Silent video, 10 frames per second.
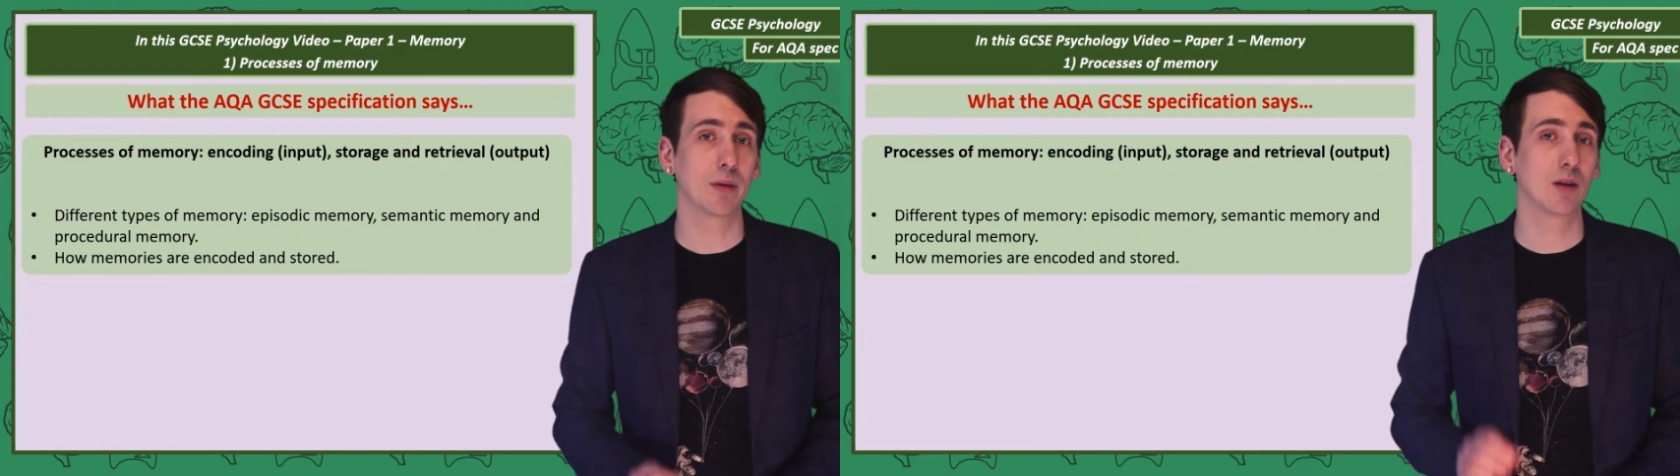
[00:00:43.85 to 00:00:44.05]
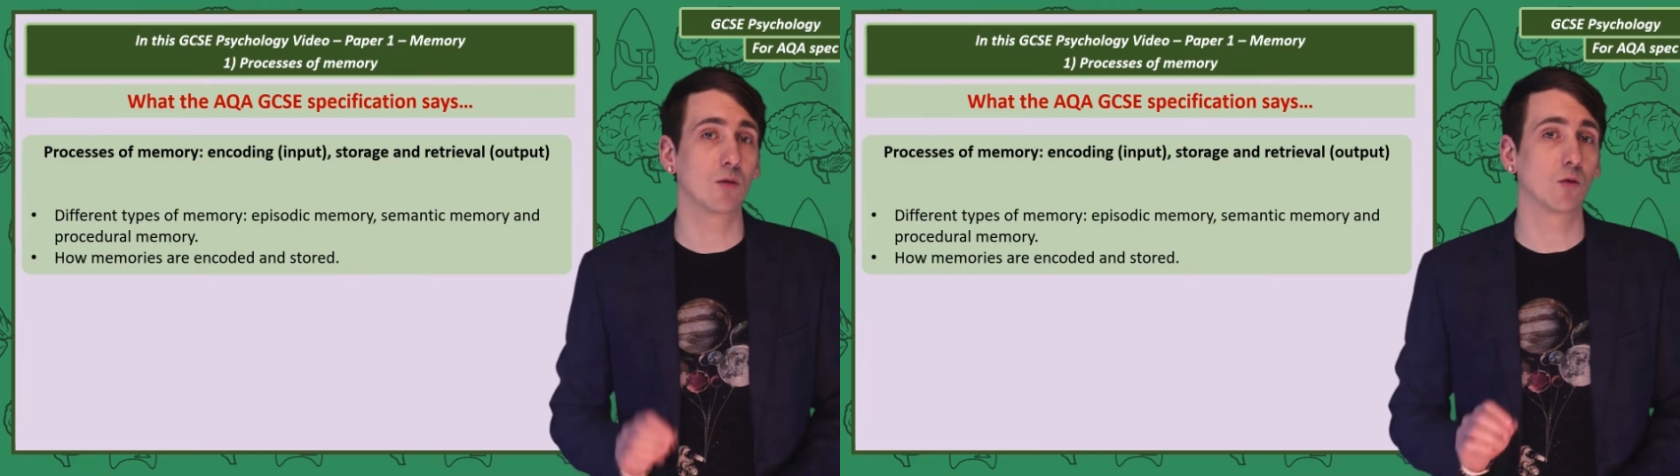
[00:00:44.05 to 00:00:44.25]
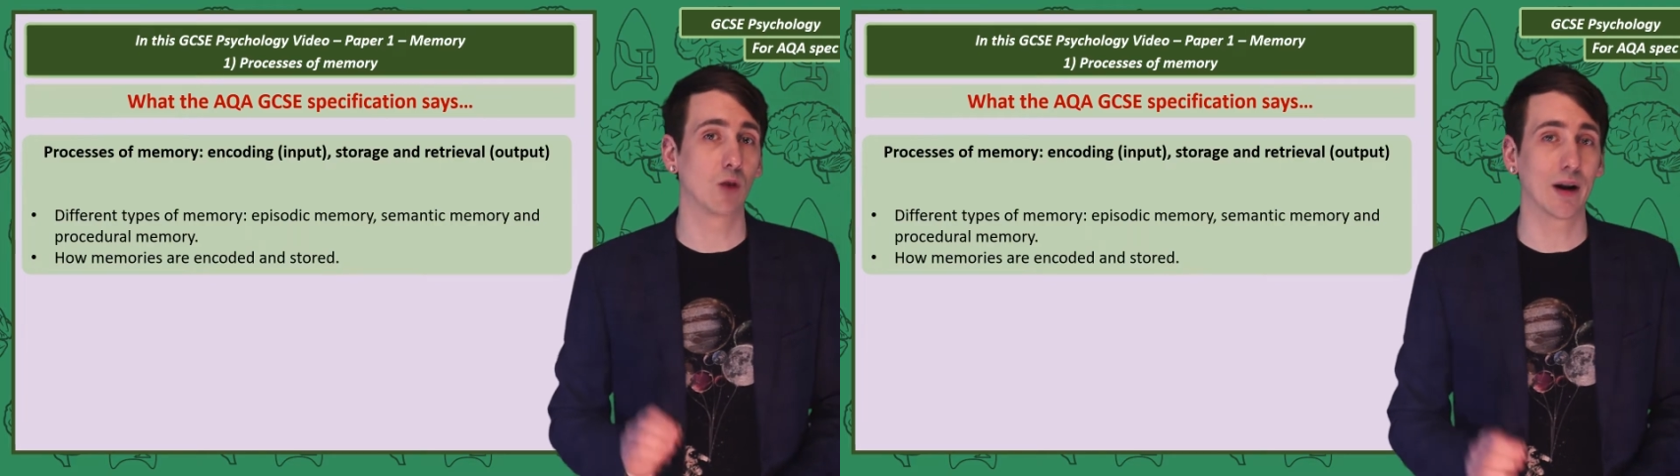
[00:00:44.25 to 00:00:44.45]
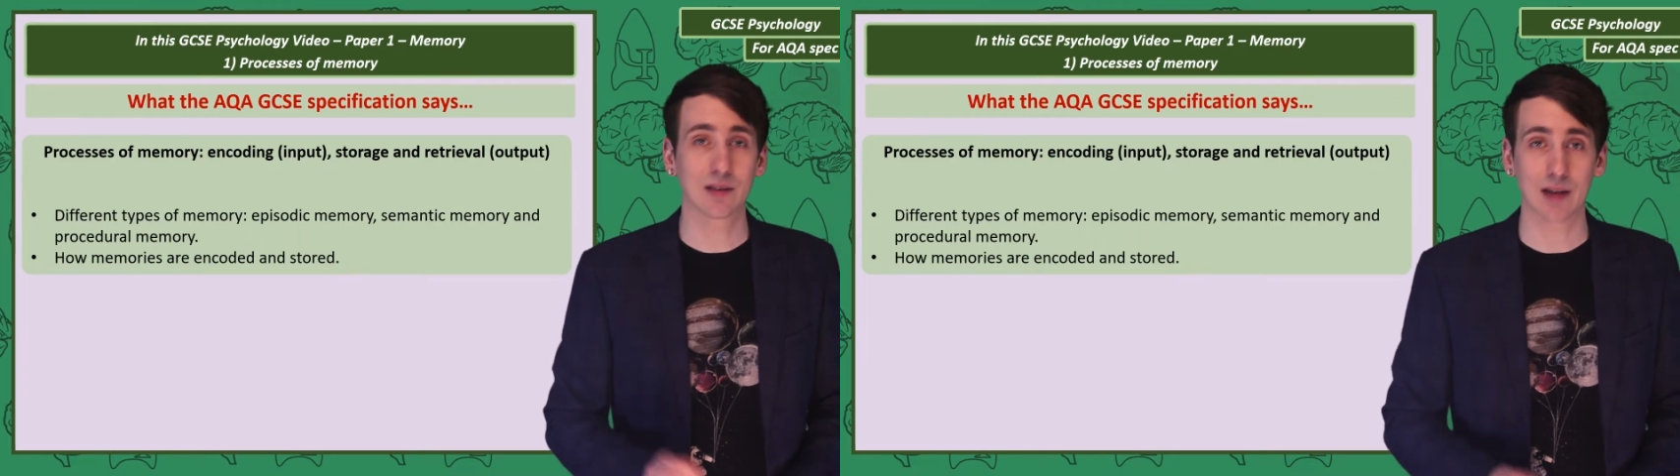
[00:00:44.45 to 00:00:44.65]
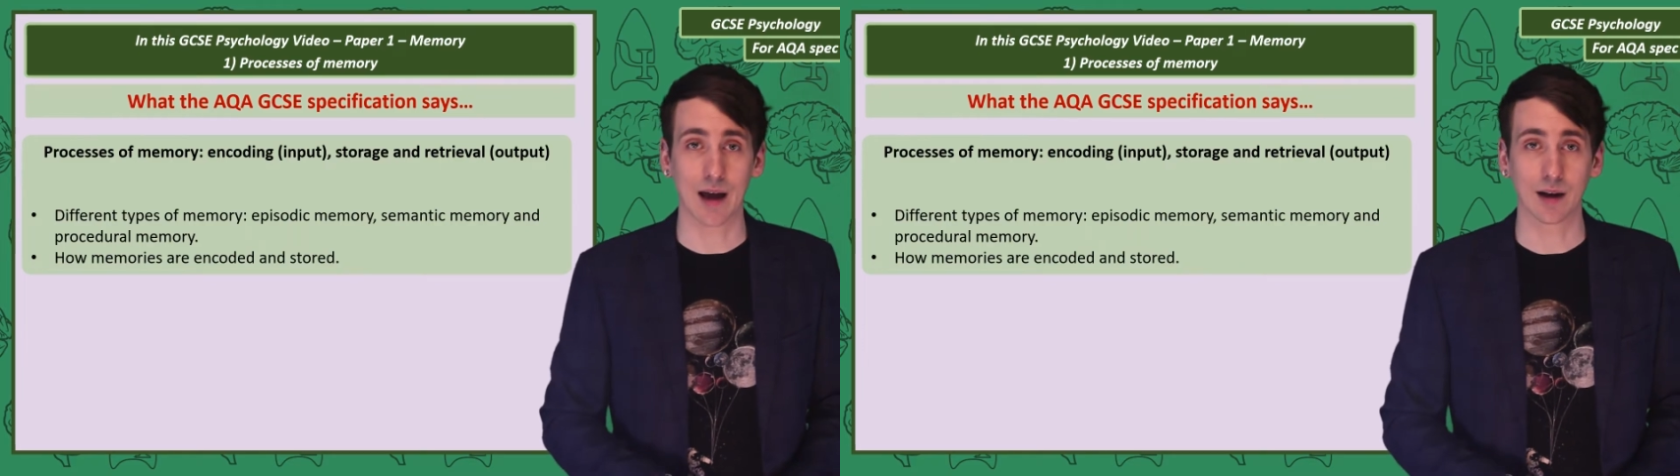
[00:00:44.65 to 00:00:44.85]
be in red
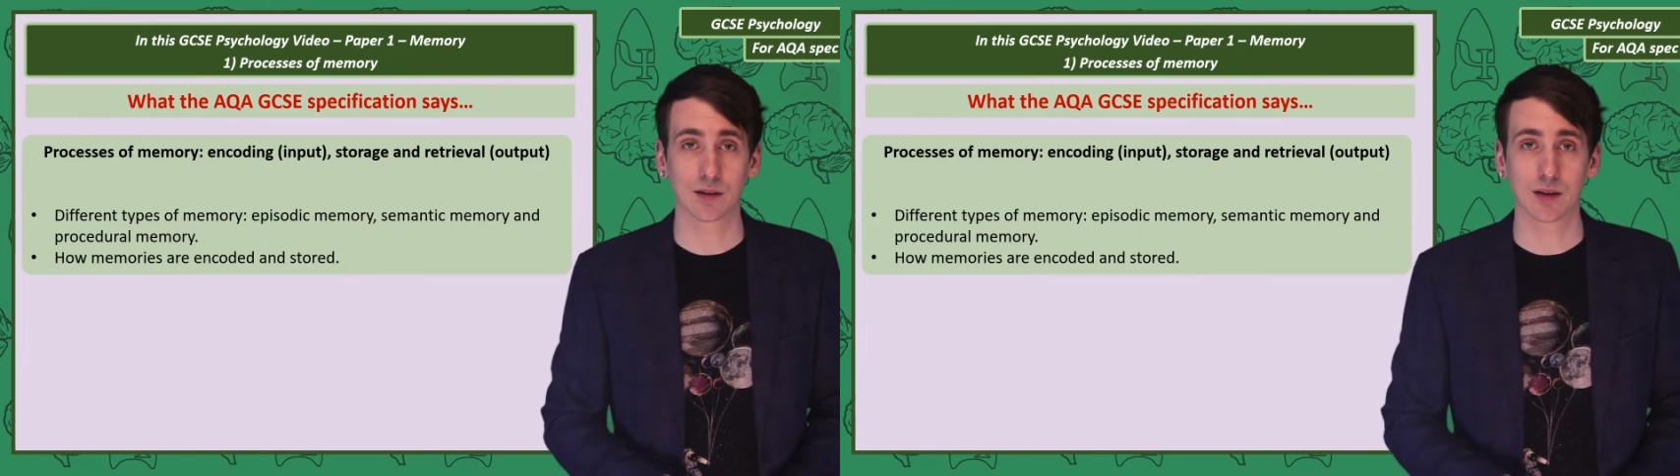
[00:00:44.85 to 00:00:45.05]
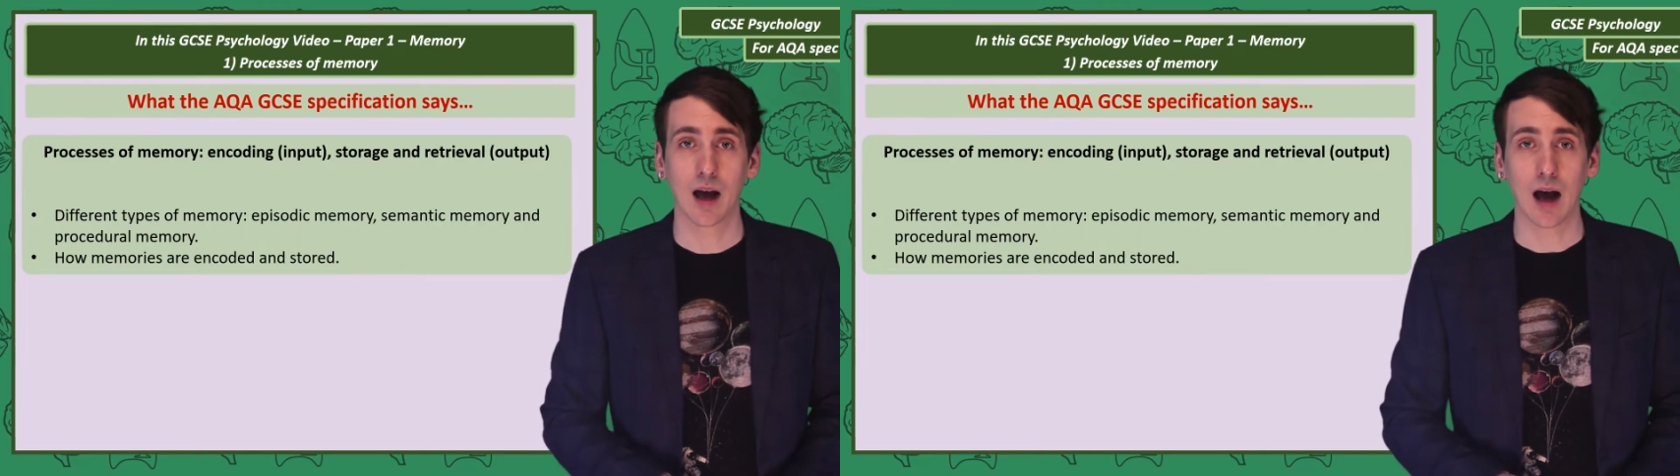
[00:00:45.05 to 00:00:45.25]
text,